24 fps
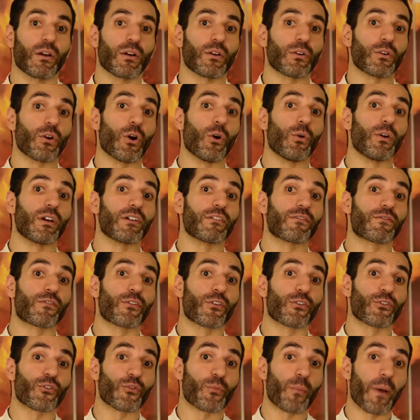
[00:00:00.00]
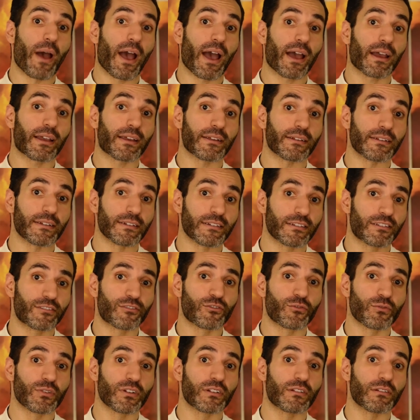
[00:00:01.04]
Going further back in
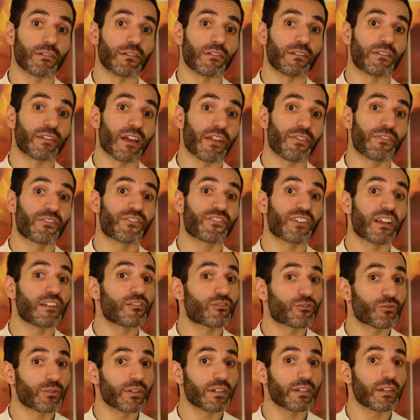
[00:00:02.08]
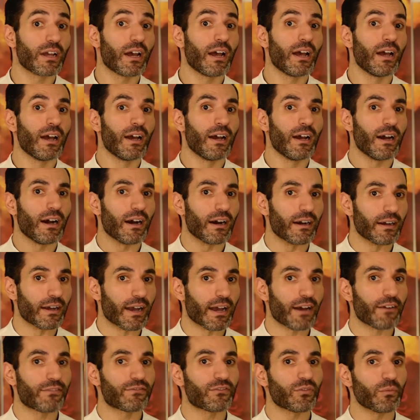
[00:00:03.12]
history to the 10th century, I
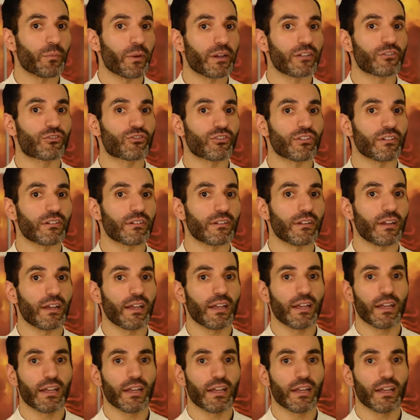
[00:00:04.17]
have to mention